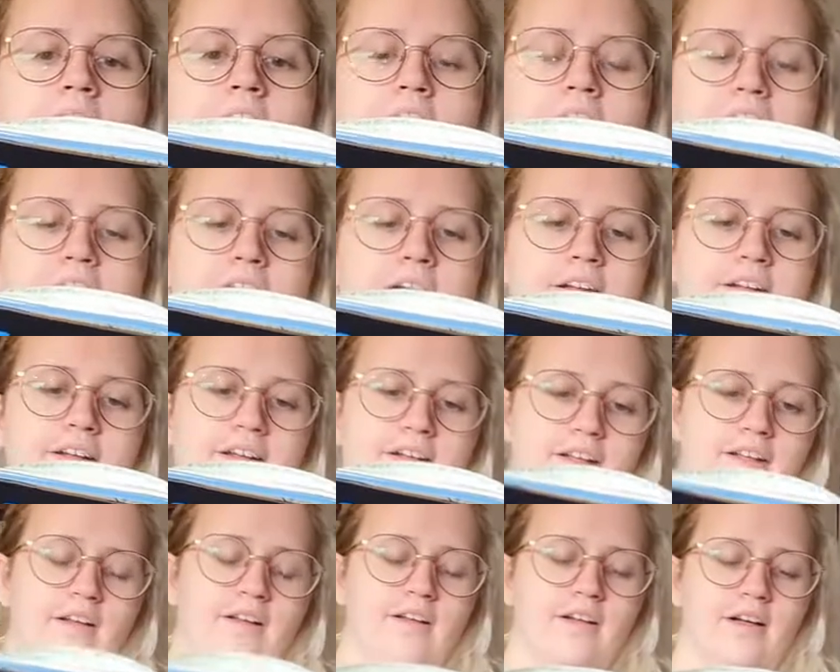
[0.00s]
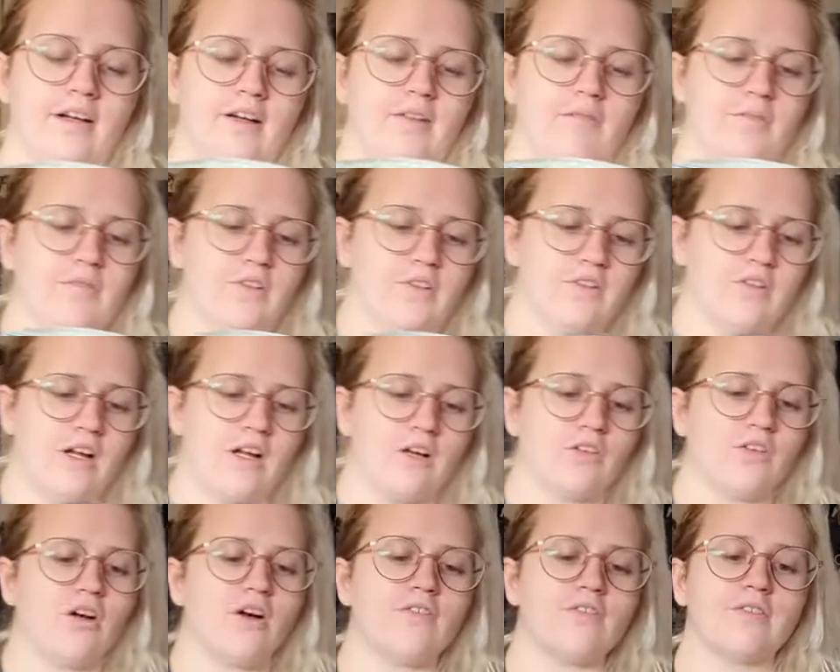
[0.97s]
Then it starts
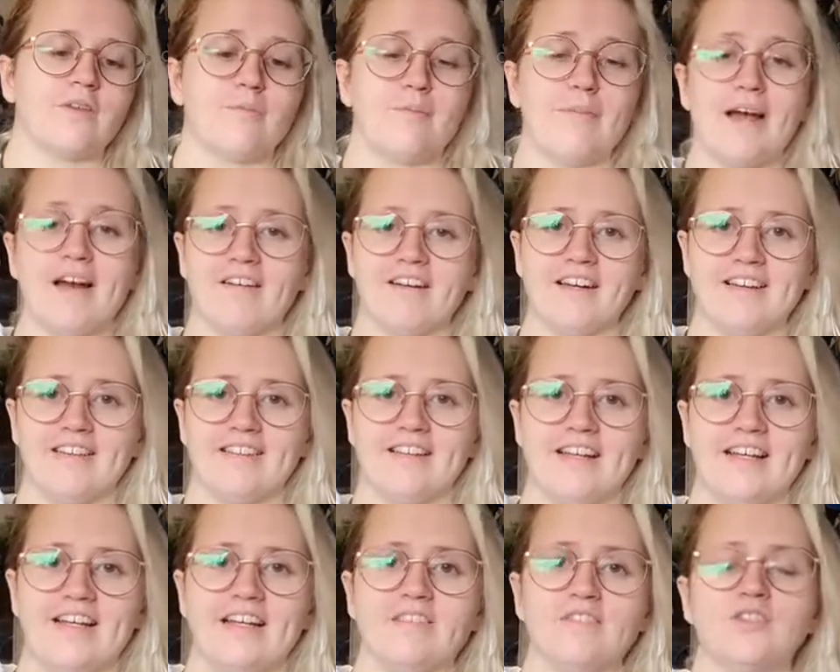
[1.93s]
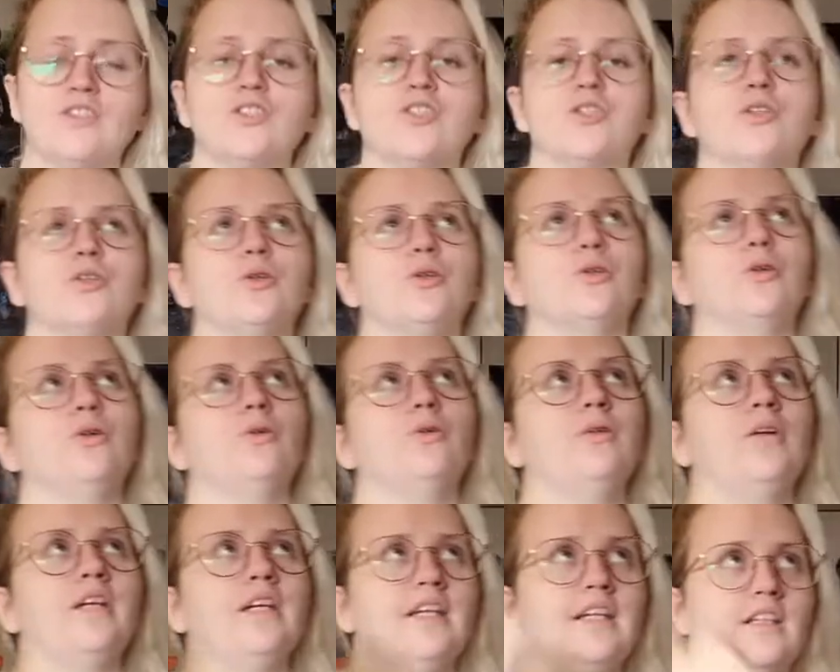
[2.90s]
off, the Merry Thieves, who
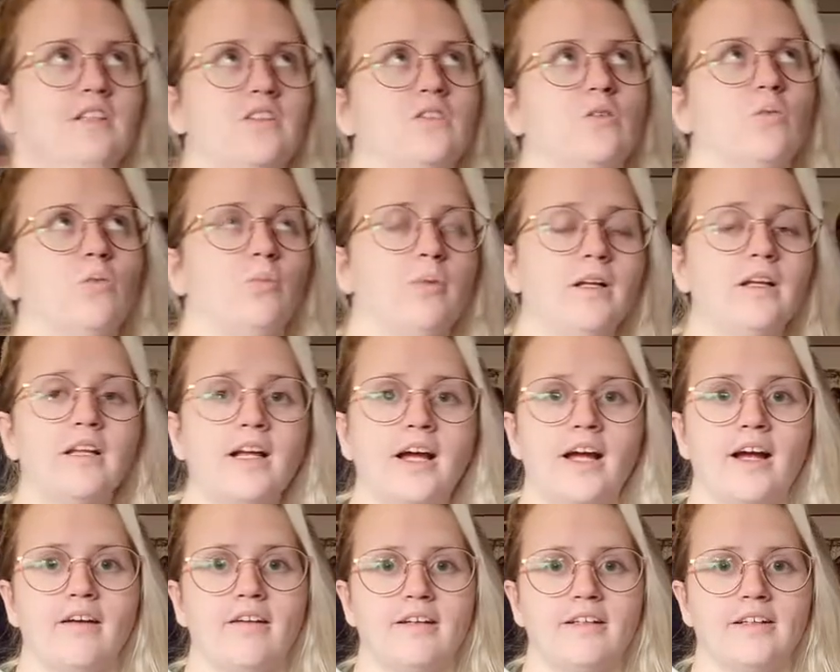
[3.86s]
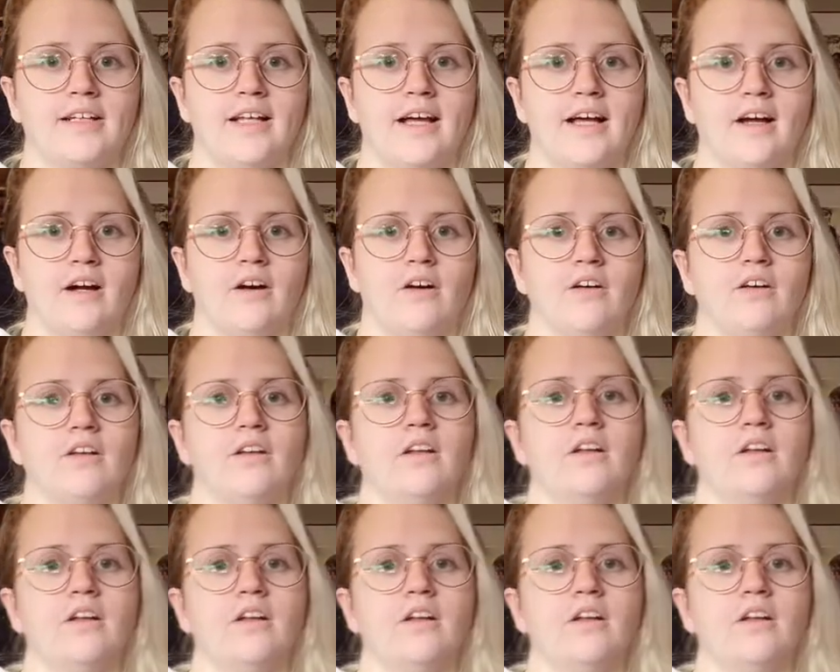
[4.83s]
is Will Herondale,